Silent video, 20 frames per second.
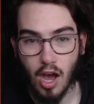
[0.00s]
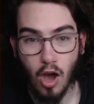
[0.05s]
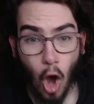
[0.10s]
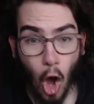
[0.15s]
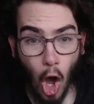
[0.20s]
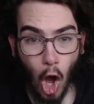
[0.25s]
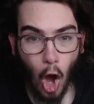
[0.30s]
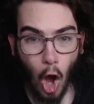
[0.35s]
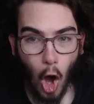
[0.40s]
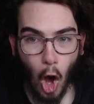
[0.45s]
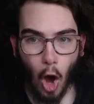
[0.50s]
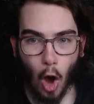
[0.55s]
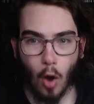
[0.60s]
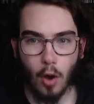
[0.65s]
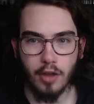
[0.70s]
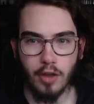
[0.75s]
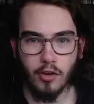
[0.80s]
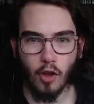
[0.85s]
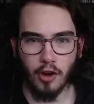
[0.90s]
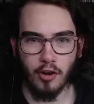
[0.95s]
Oh,
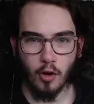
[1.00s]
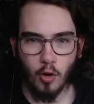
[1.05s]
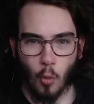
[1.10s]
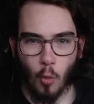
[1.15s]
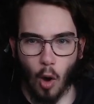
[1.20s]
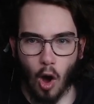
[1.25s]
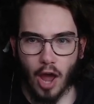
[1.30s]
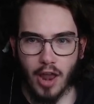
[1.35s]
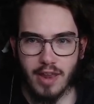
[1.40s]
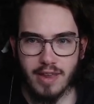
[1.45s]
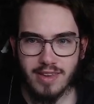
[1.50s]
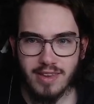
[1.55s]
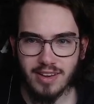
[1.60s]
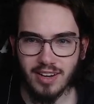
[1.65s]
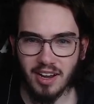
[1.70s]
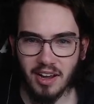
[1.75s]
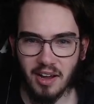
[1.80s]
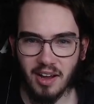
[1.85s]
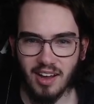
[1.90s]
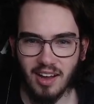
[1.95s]
another one?
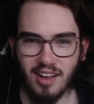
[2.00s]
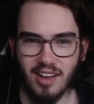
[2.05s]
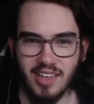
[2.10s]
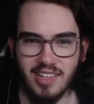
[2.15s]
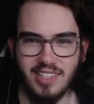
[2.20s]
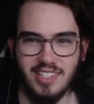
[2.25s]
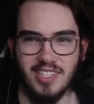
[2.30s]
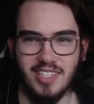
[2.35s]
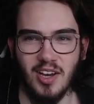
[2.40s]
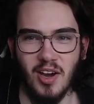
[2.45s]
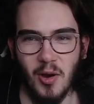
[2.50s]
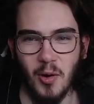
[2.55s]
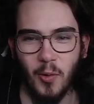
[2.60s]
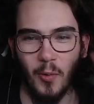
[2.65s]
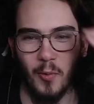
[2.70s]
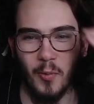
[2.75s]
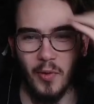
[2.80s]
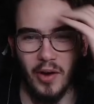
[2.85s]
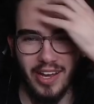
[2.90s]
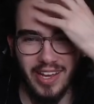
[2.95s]
Yo,
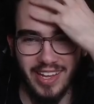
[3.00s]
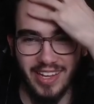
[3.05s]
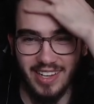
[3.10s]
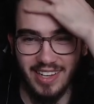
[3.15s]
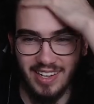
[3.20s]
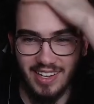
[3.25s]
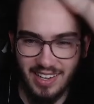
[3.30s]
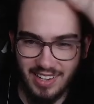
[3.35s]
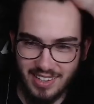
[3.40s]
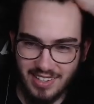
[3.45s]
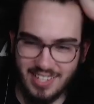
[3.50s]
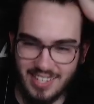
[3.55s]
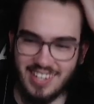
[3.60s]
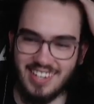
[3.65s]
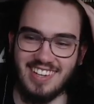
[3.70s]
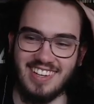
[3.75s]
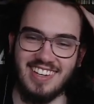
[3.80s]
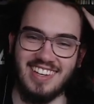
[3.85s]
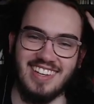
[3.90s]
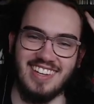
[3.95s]
what?
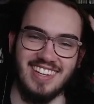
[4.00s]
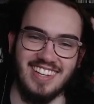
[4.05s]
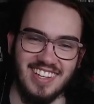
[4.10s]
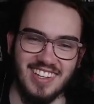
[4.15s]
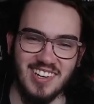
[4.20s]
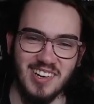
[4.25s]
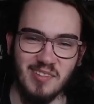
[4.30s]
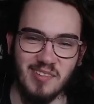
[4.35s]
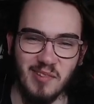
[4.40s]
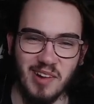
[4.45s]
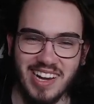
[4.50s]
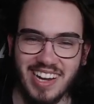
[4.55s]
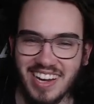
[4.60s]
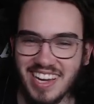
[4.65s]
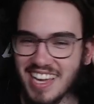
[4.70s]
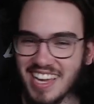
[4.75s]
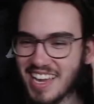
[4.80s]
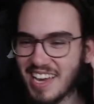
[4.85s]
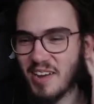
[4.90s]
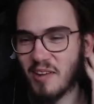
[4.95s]
Yo, what?
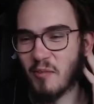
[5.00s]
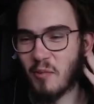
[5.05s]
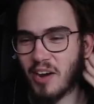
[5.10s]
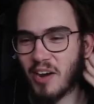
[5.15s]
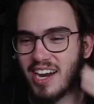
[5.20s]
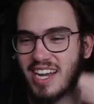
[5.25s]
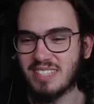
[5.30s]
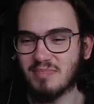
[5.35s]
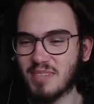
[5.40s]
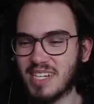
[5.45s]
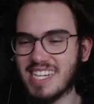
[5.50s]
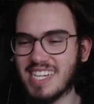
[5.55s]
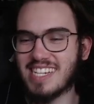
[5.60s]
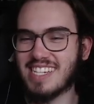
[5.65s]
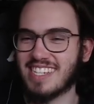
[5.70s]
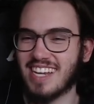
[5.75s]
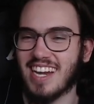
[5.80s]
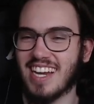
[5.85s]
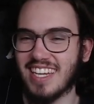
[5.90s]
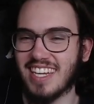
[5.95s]
Why is my
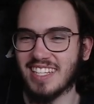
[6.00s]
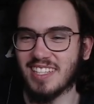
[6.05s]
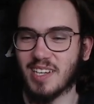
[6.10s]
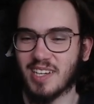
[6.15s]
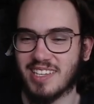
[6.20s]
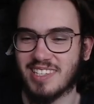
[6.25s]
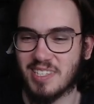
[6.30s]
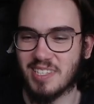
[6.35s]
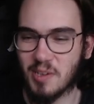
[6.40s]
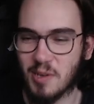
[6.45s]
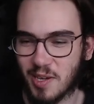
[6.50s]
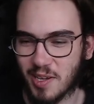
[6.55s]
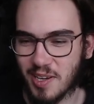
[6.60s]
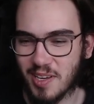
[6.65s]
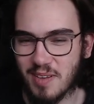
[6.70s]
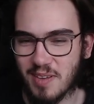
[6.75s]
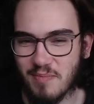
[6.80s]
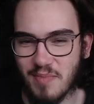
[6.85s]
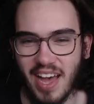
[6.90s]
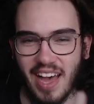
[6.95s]
shiny luck so
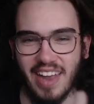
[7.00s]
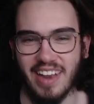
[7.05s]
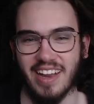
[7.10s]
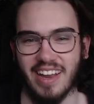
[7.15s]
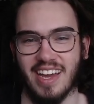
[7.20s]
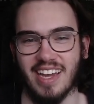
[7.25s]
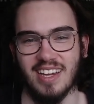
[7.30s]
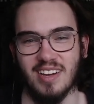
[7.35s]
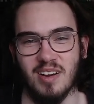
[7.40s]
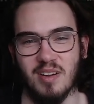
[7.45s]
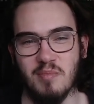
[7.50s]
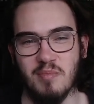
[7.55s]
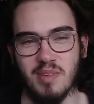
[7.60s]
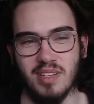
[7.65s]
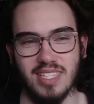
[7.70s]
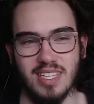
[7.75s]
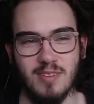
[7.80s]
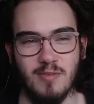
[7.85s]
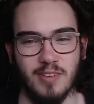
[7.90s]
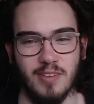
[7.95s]
good, man? I can't
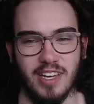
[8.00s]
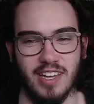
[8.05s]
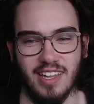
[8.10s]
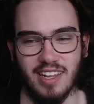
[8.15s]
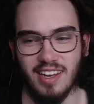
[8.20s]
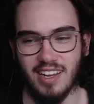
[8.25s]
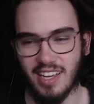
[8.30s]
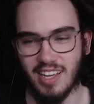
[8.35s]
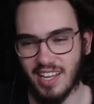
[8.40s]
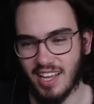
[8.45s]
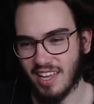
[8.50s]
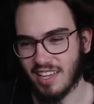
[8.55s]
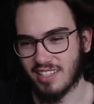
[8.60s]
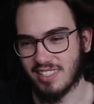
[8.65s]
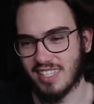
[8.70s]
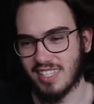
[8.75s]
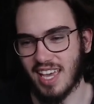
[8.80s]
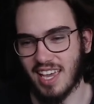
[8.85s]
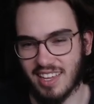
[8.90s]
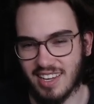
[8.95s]
believe it.
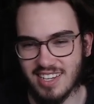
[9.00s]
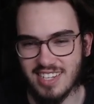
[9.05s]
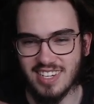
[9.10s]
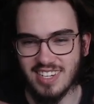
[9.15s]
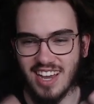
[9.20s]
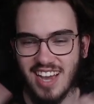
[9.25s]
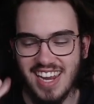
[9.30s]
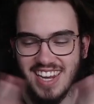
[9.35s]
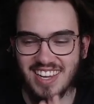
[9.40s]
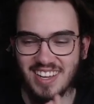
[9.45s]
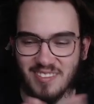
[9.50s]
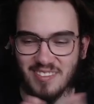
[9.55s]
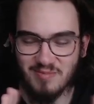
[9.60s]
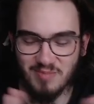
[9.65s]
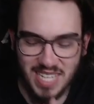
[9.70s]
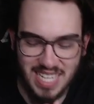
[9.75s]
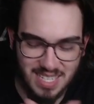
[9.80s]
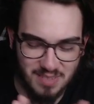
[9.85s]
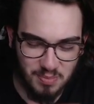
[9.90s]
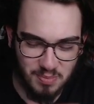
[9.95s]
Second shiny of
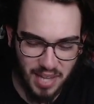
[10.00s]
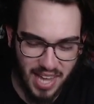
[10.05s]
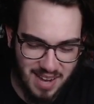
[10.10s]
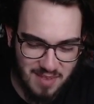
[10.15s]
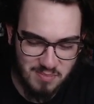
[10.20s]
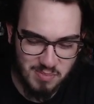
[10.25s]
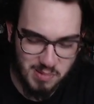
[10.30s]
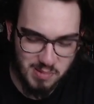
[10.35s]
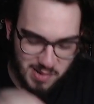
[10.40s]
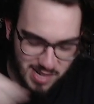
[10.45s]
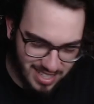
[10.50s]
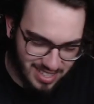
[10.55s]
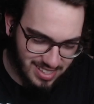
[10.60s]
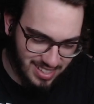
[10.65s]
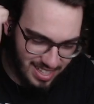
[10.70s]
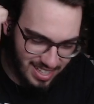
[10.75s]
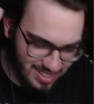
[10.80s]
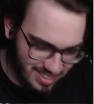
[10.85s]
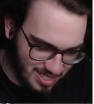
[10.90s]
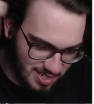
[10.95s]
Blaze Black, boys.
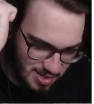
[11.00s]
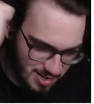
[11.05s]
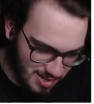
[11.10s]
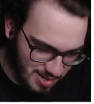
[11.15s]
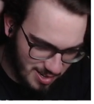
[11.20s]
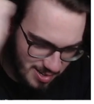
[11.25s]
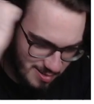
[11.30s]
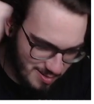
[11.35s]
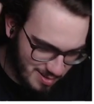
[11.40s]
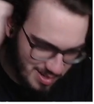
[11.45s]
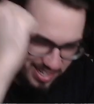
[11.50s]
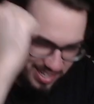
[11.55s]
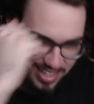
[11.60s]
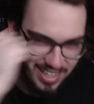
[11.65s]
Let's go.